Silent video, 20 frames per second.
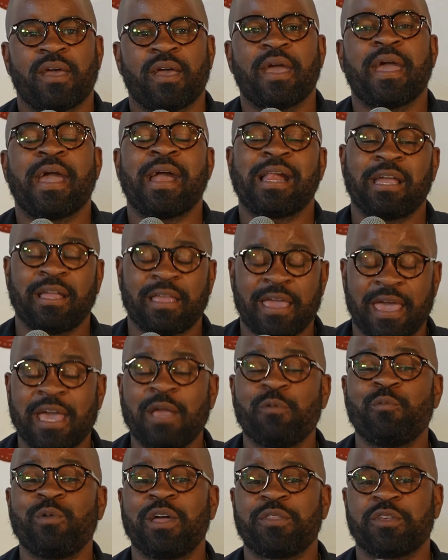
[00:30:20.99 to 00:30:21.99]
I forgot. And, Rosedale.
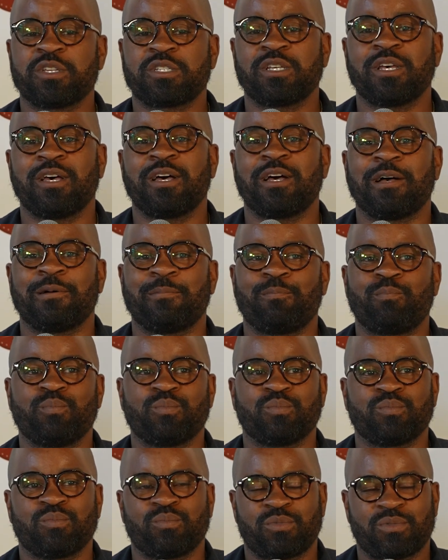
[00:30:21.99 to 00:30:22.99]
and we had this
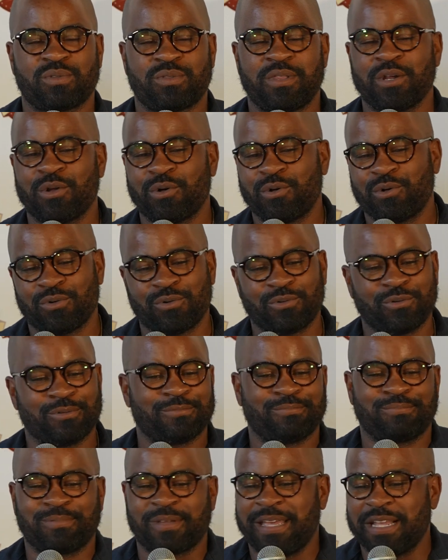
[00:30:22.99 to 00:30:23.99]
uh, little
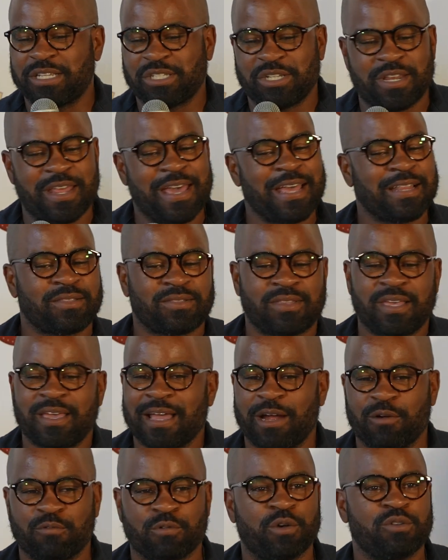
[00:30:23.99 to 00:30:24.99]
kitchenette
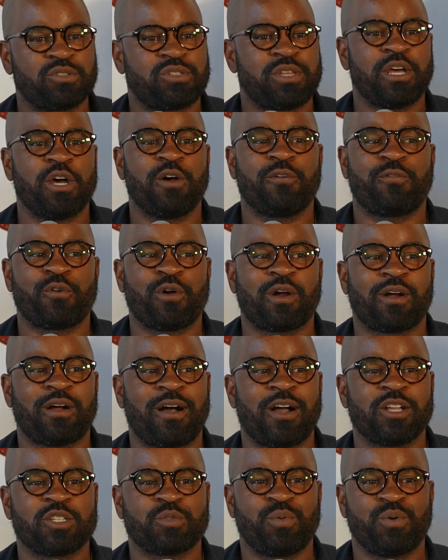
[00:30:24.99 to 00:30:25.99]
thing at Rosedale for
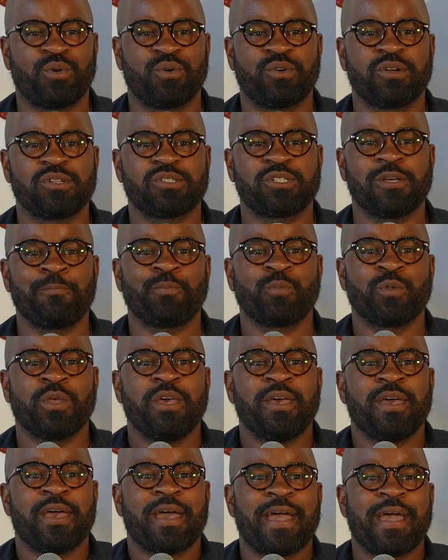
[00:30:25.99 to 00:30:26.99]
our entrepreneurs.
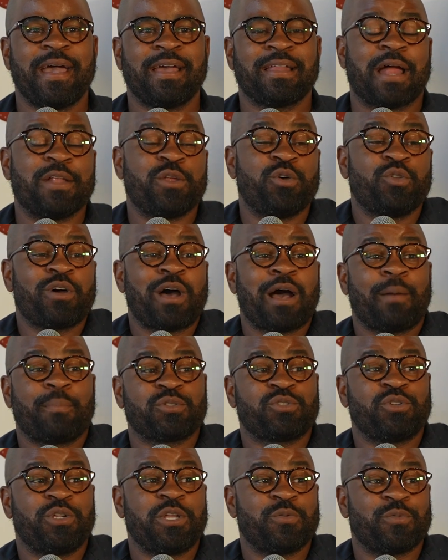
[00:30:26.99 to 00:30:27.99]
And I knew the
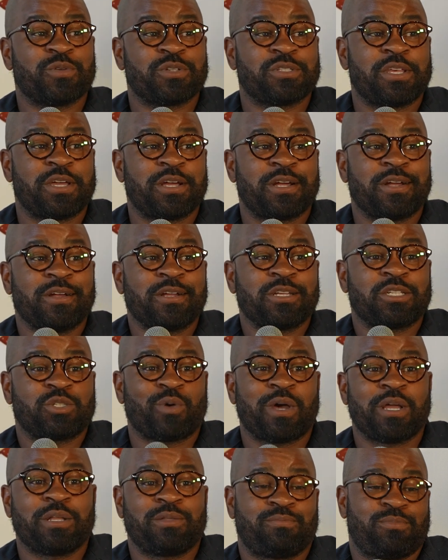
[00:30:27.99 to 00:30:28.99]
opportunity was there,
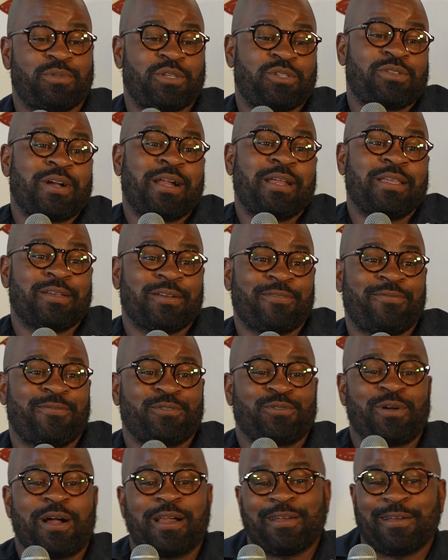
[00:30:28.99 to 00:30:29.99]
so I decided
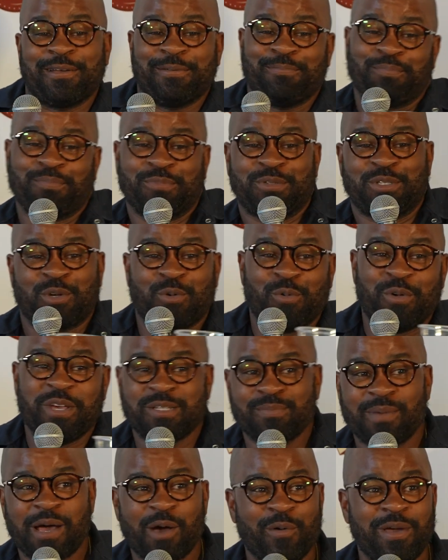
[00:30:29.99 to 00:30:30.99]
to try to
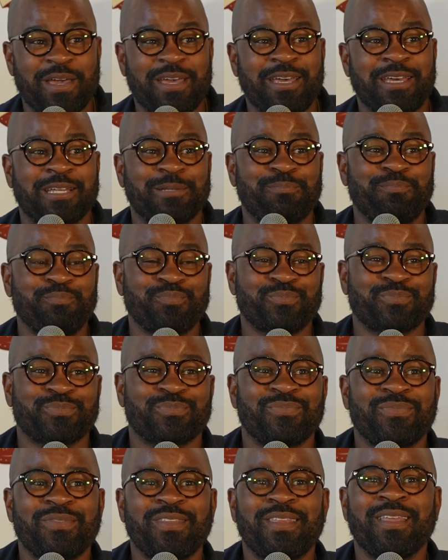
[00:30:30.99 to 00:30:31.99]
squeeze my way in.
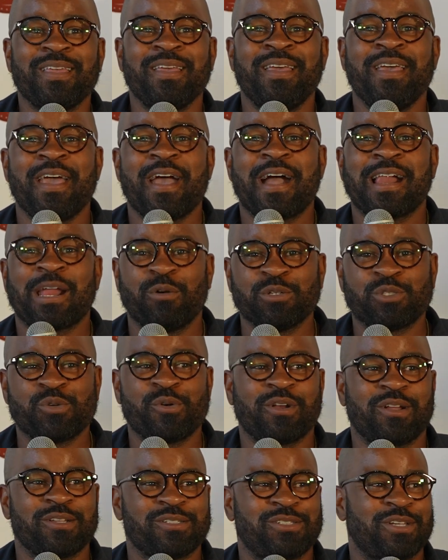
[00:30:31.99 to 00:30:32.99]
And I was
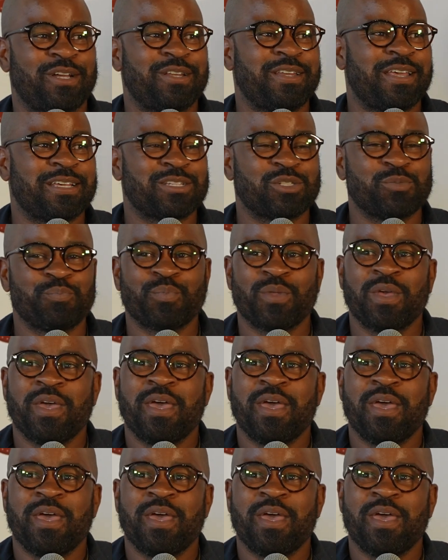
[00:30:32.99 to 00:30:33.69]
doing it on Sundays.